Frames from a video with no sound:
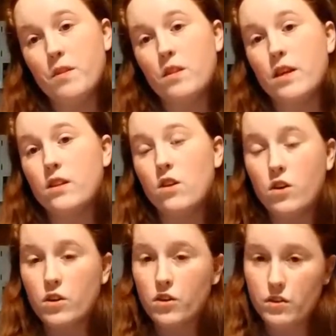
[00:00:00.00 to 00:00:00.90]
the
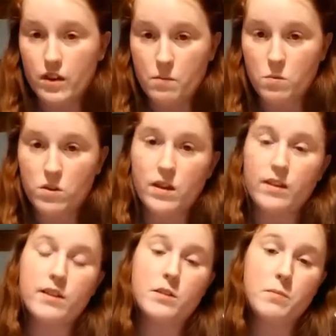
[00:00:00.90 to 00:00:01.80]
longer they're more
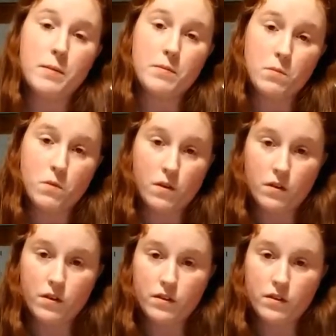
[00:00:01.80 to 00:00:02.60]
likely to be able to work.